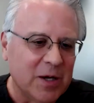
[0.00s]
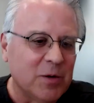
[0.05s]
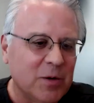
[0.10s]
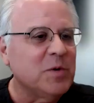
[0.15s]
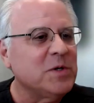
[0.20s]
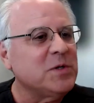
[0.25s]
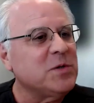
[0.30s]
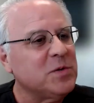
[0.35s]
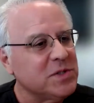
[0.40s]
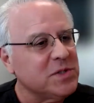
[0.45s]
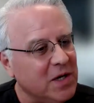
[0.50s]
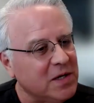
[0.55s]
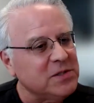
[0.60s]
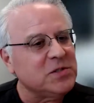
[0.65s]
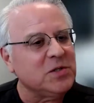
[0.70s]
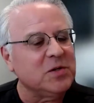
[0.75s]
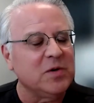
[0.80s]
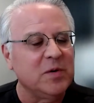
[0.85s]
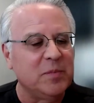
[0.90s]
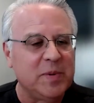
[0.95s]
which was
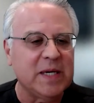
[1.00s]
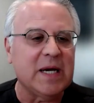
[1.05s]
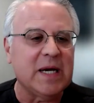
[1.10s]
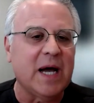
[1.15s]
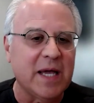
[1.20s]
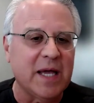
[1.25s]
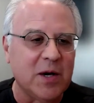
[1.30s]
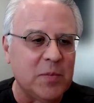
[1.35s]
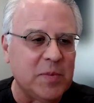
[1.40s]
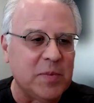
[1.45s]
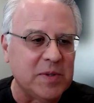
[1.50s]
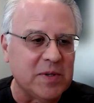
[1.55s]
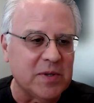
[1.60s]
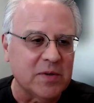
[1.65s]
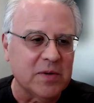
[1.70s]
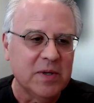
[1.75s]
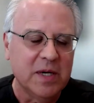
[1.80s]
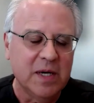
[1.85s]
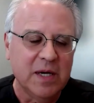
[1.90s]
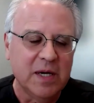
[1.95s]
also a big
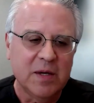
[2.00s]
eye-opener,